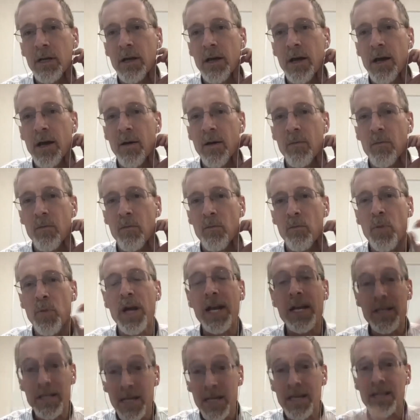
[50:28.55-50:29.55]

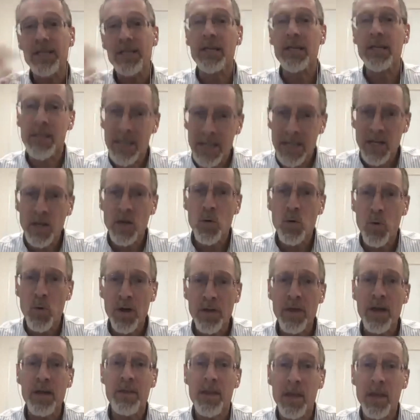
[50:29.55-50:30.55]
But it doesn't deal
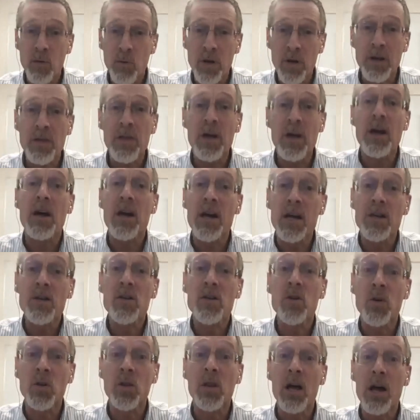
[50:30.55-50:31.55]
with, I think, what are the
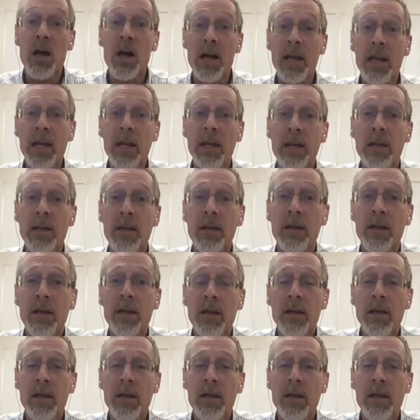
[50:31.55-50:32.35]
underlying